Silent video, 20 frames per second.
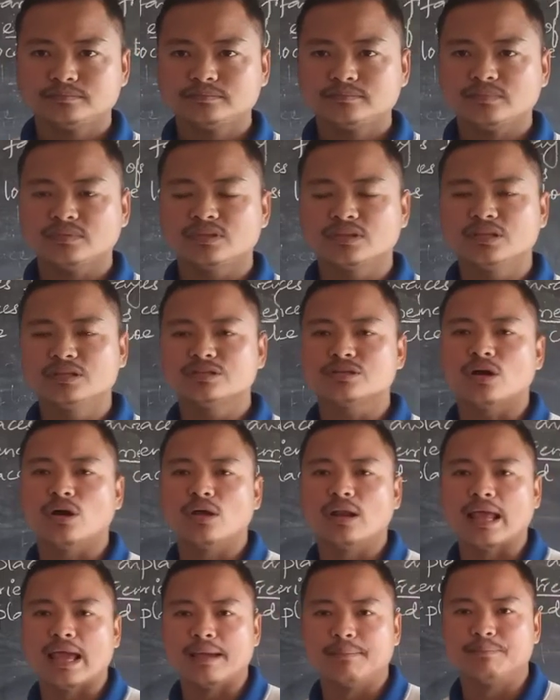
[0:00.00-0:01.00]
This
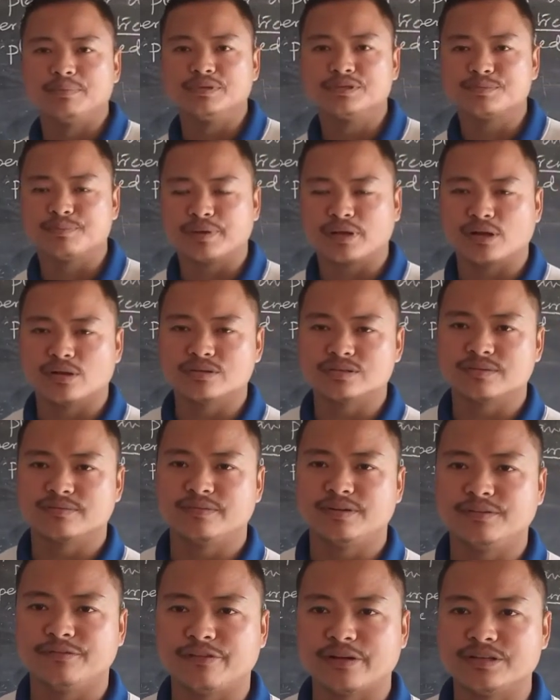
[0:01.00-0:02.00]
all happens because of
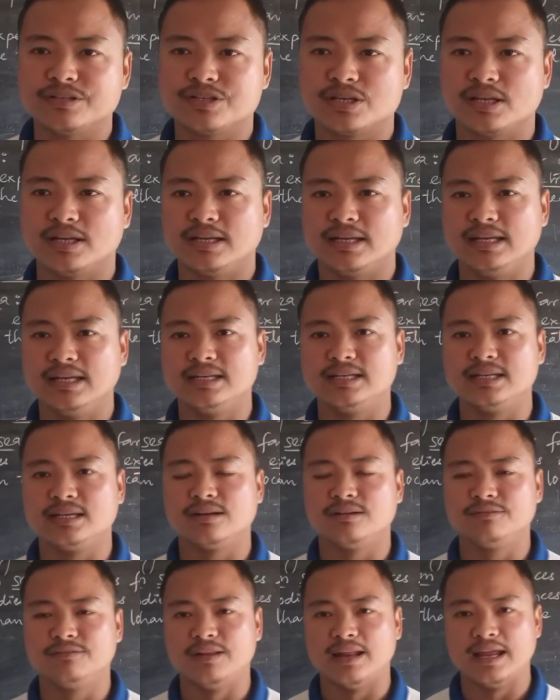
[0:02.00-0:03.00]
differential in heating
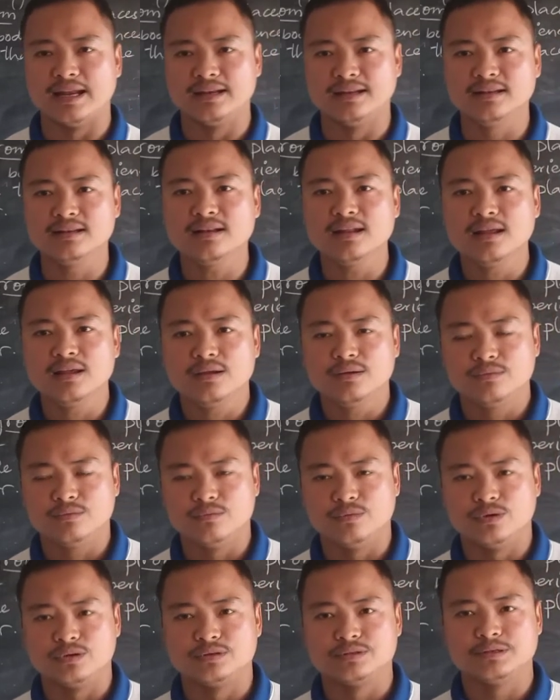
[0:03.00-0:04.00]
of land and
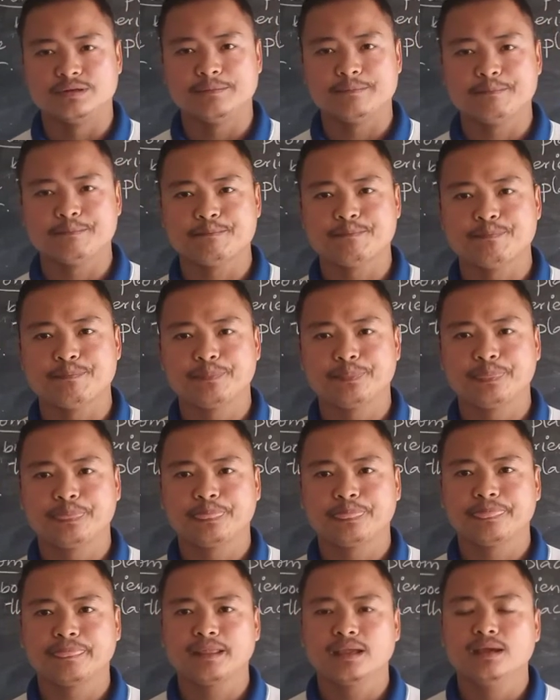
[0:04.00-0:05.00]
water.
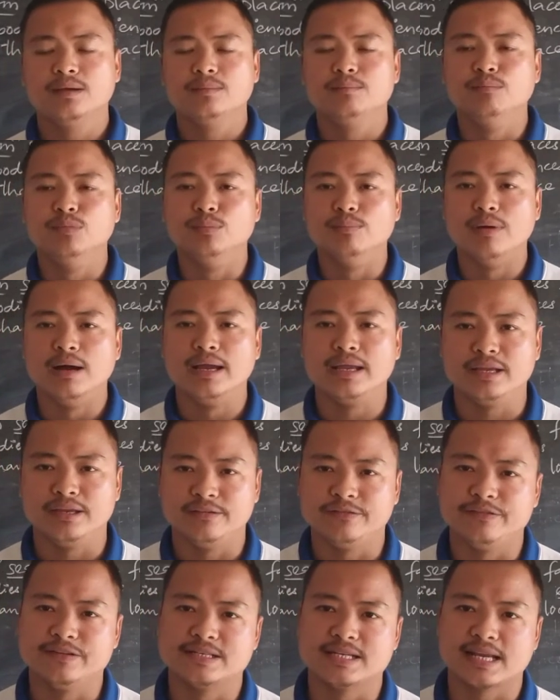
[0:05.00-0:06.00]
Mumbai,
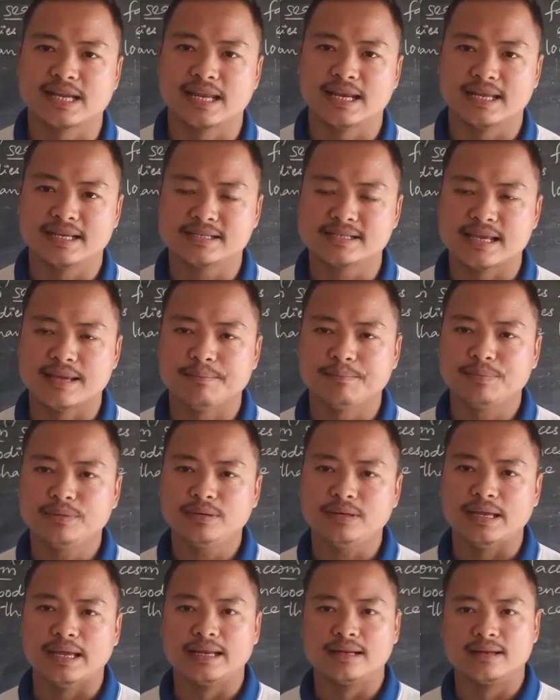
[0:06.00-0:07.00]
if you take an
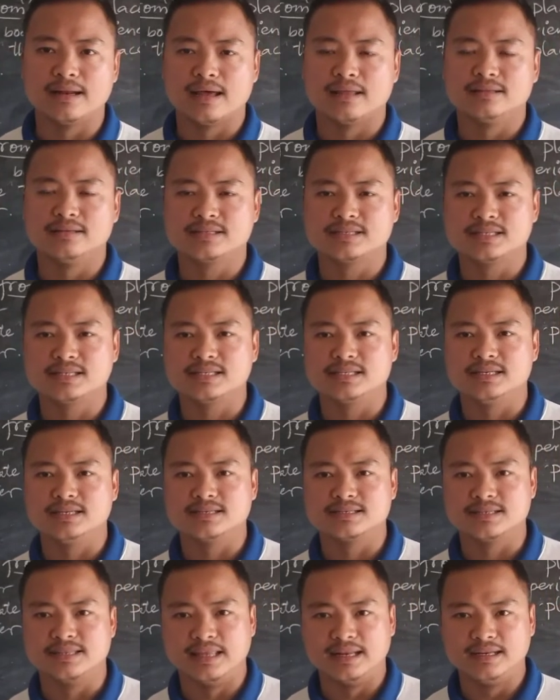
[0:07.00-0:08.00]
example, and another city
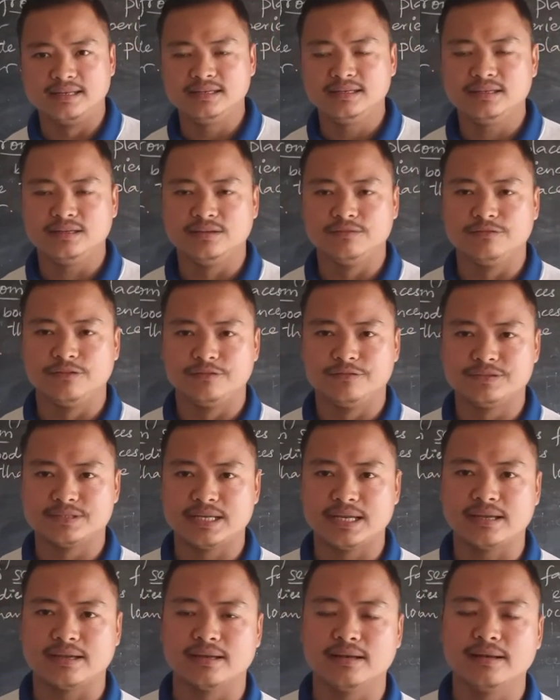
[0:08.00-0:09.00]
is Delhi, if you
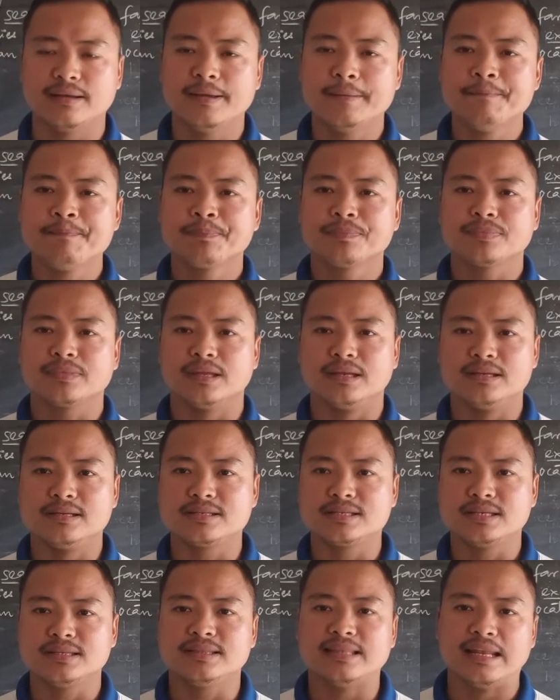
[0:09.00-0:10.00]
take it, then you
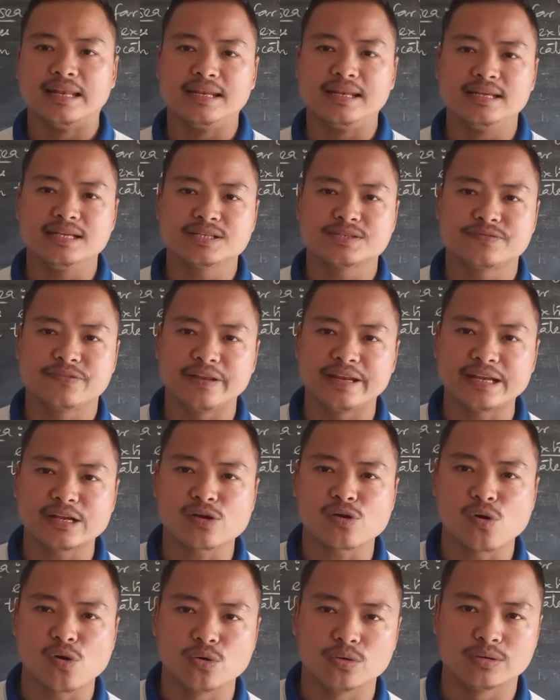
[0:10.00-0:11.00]
see Delhi is very
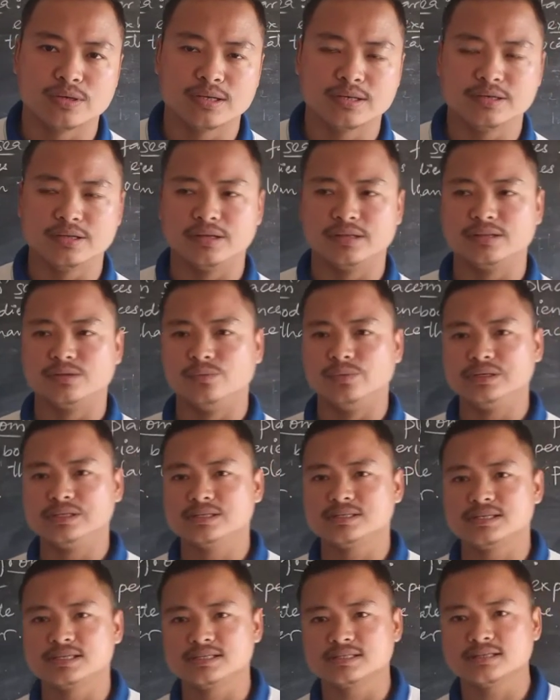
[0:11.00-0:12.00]
cold during the winter
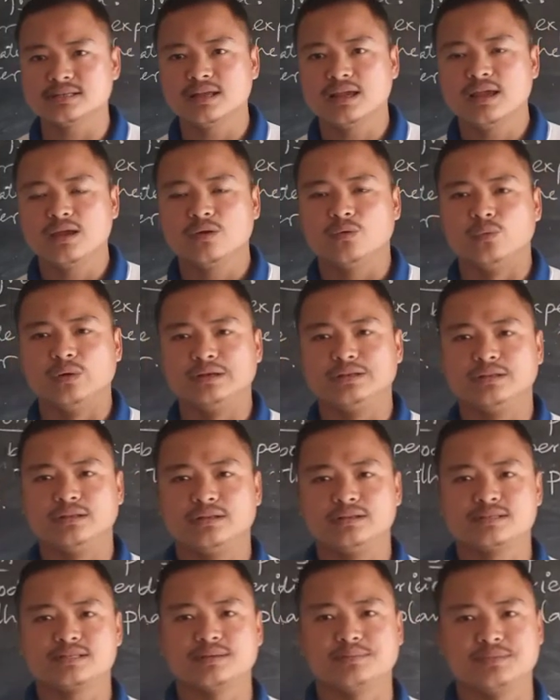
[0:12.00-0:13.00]
season, while during
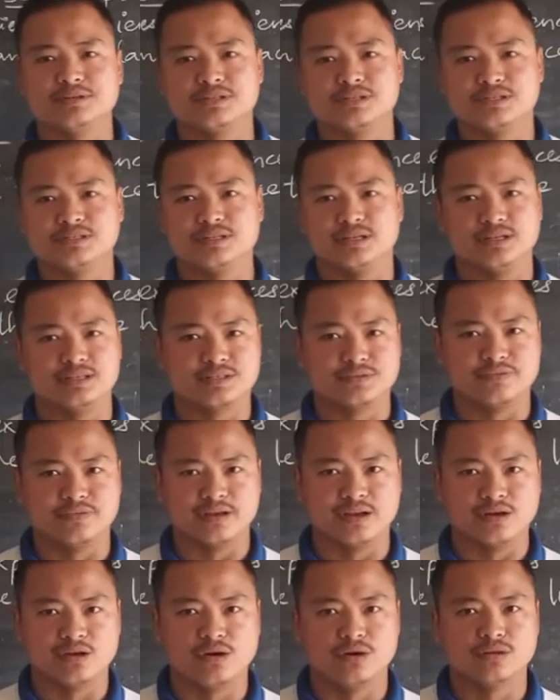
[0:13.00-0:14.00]
summer season it's
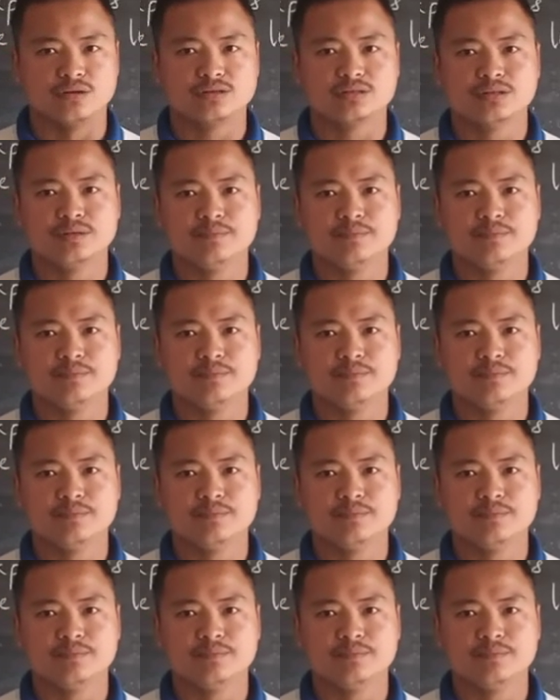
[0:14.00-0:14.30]
very hot.